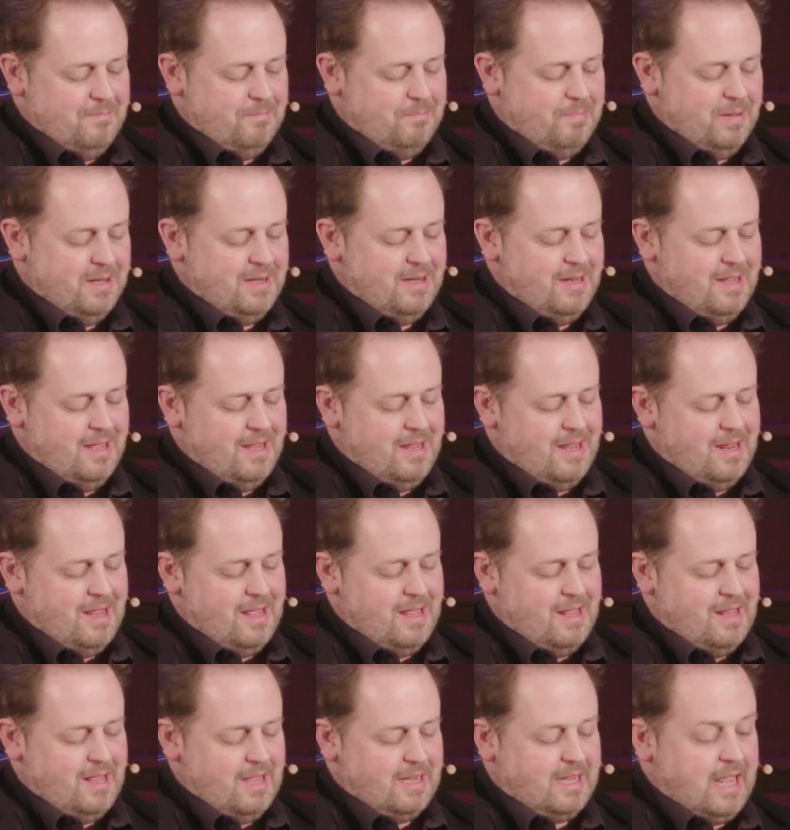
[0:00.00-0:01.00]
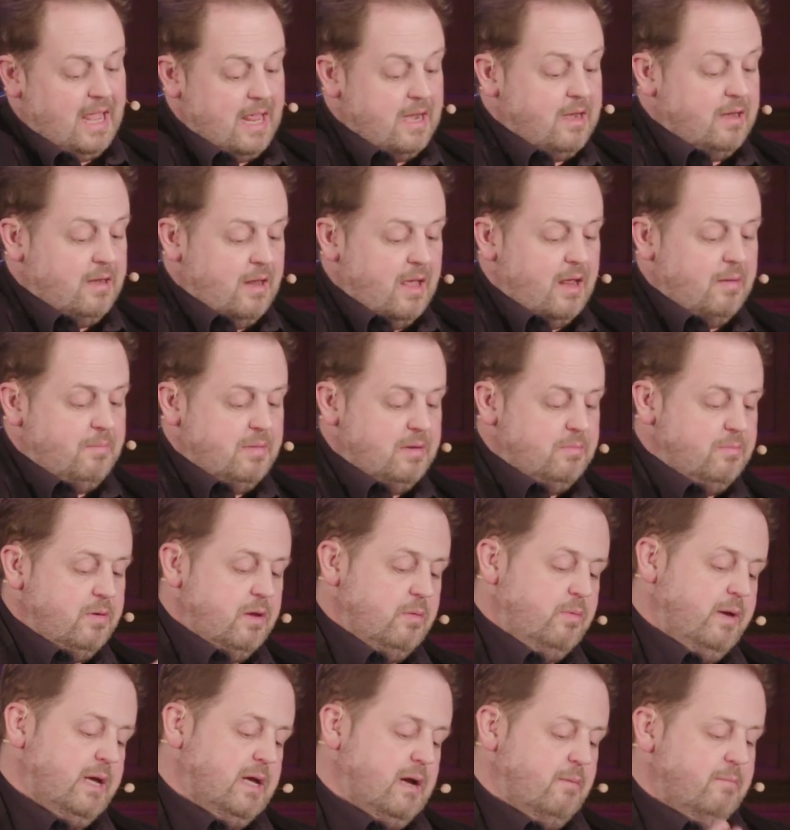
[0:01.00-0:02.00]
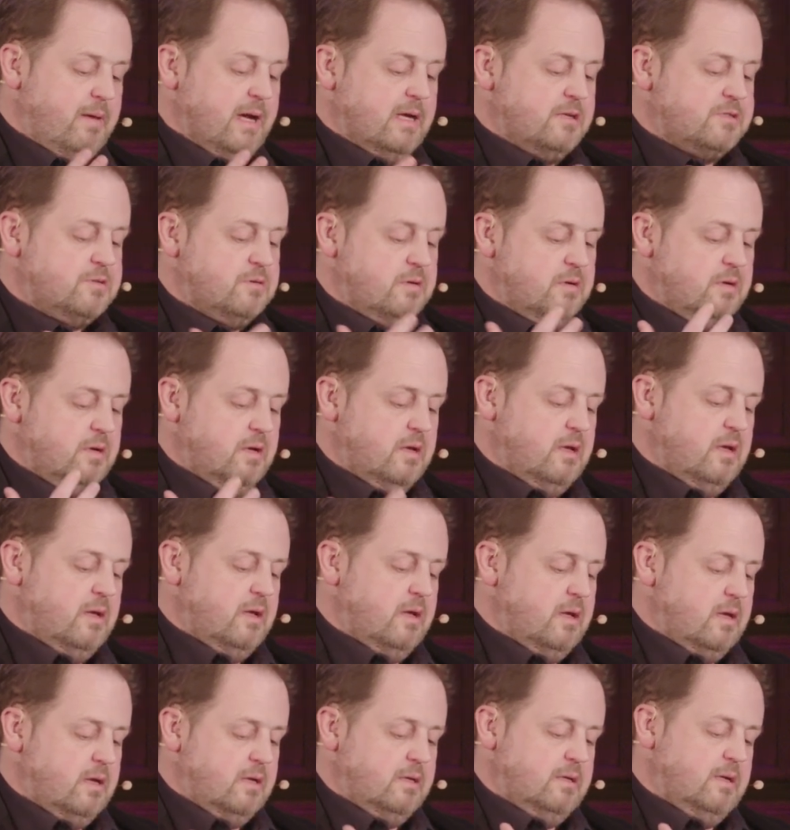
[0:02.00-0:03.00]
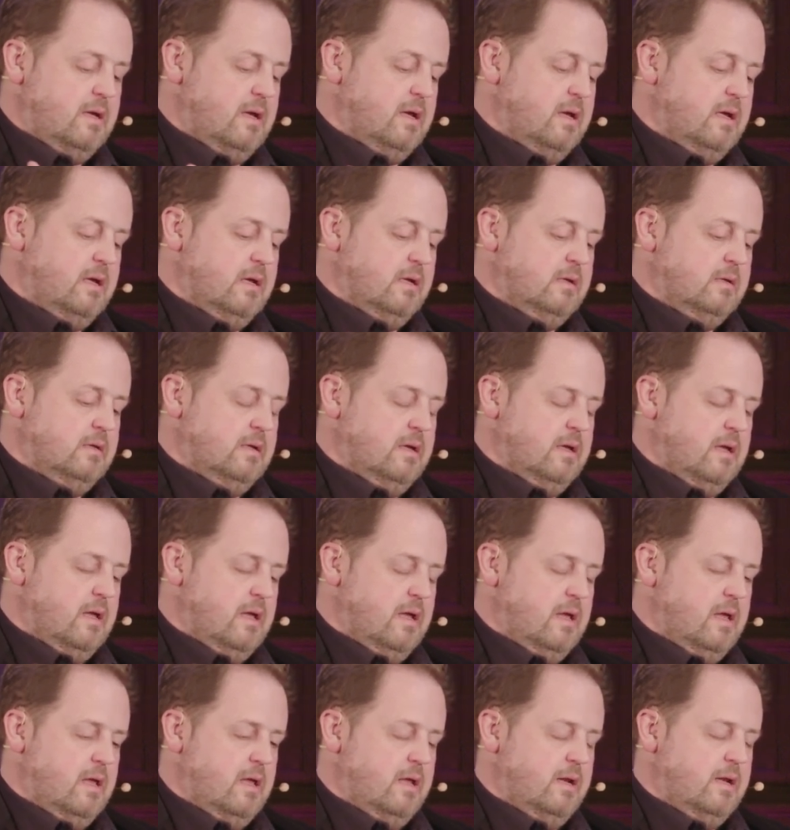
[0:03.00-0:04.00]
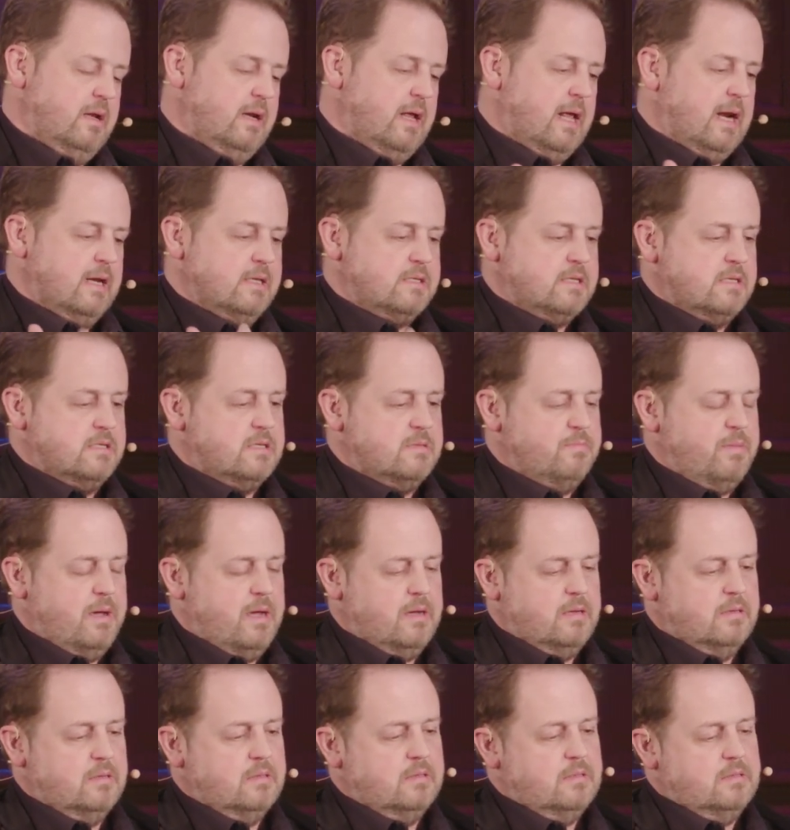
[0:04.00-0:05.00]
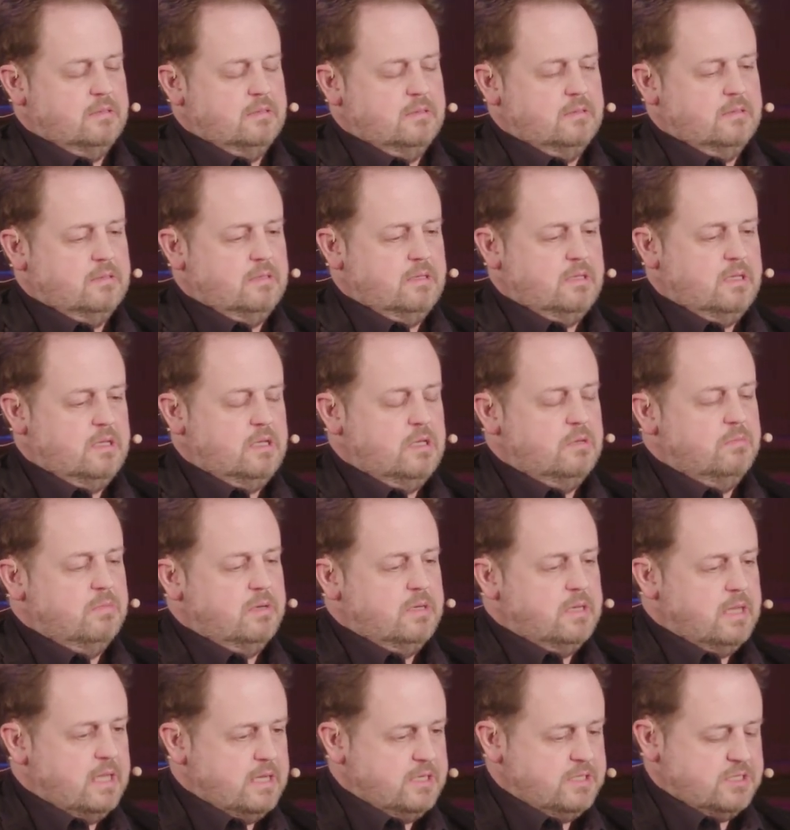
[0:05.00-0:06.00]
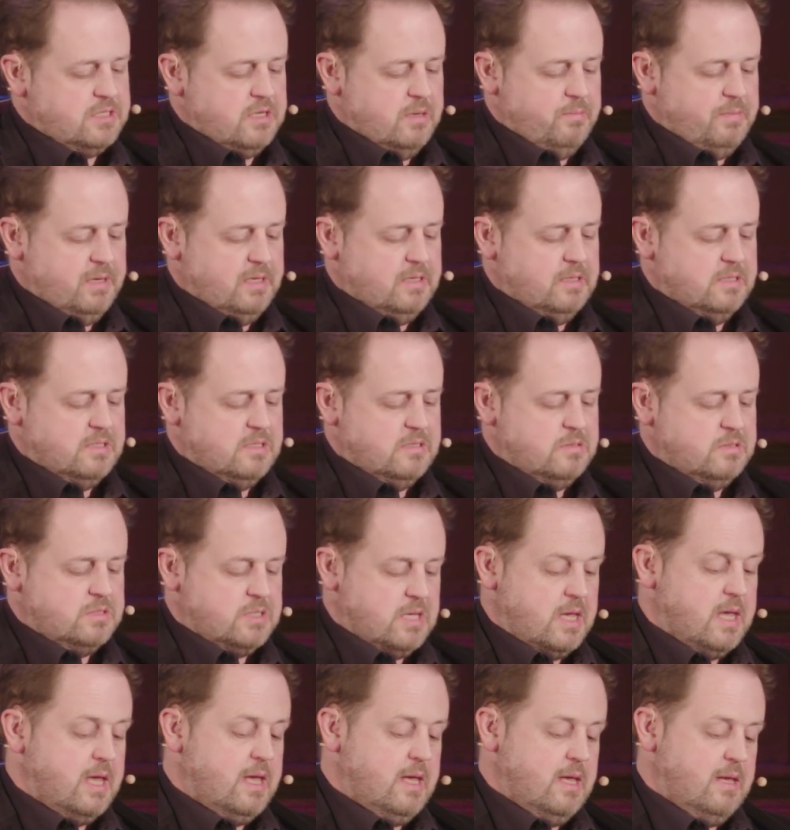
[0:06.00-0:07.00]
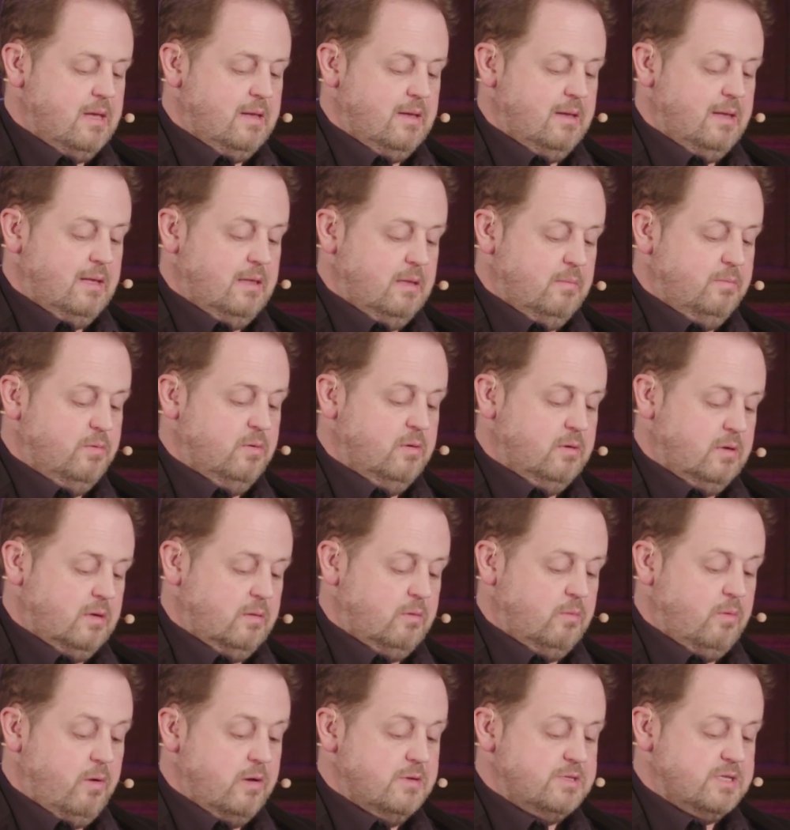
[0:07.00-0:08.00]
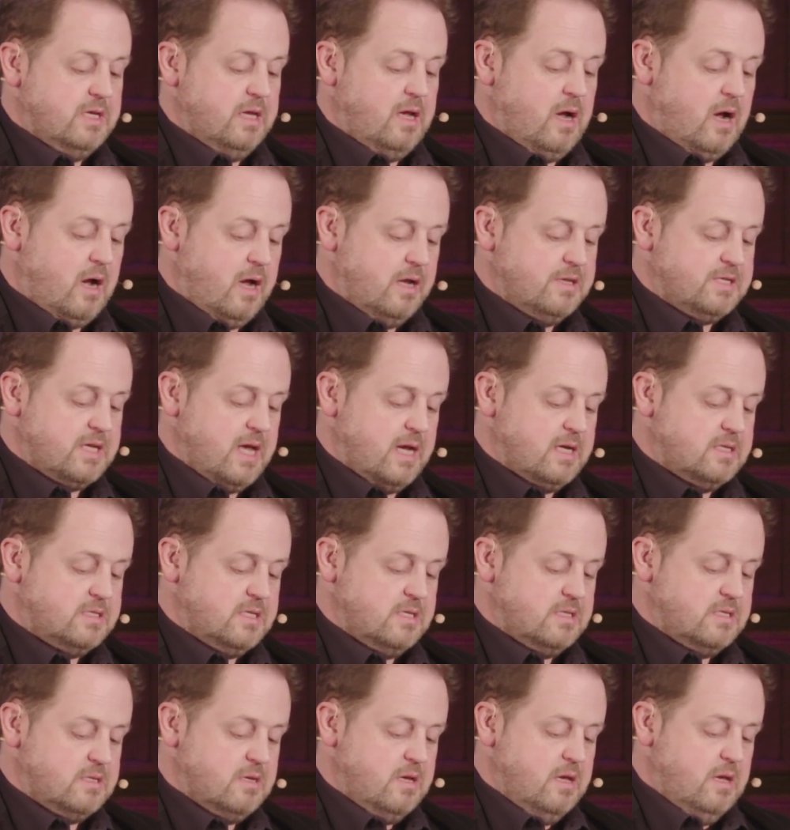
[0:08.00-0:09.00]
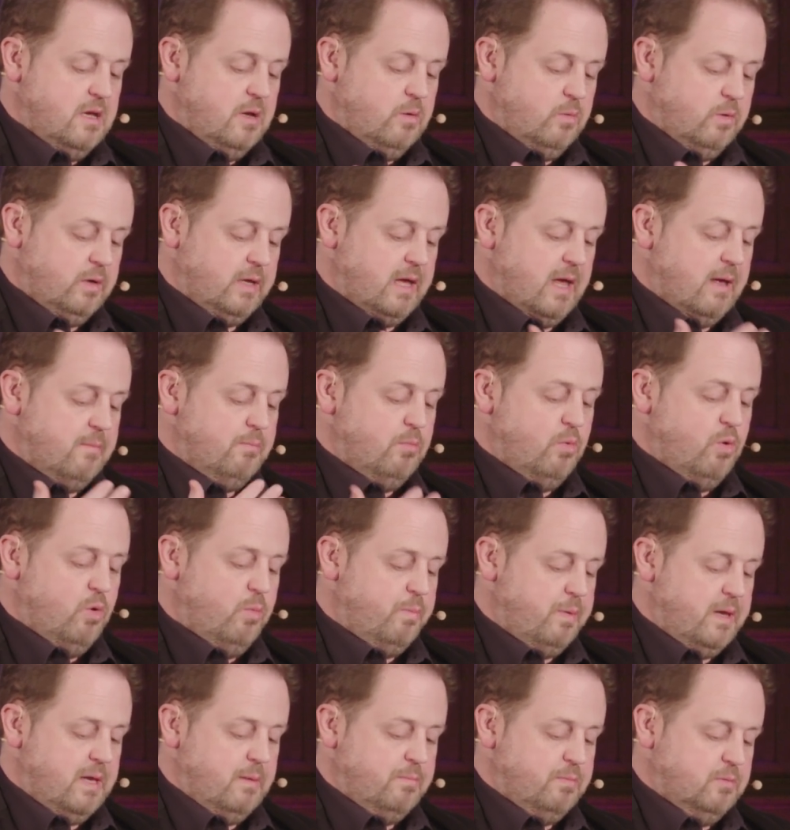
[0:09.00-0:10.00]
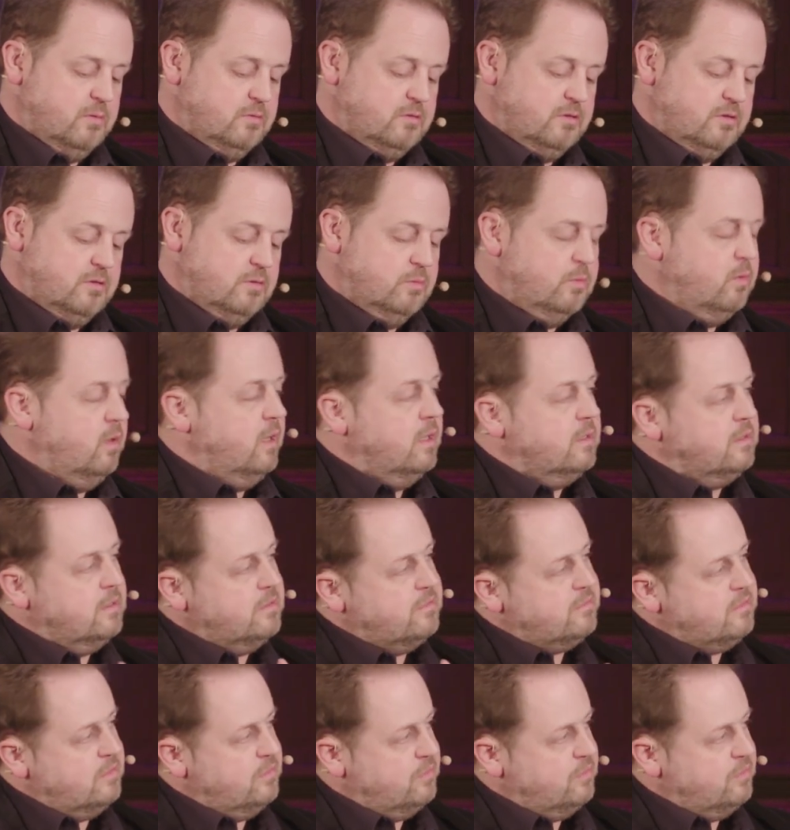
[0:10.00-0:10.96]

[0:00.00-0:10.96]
But again, I mean, we come back to an analysis about human nature, because you say in the book, I'm quoting, higher taxes would get more people to do work that's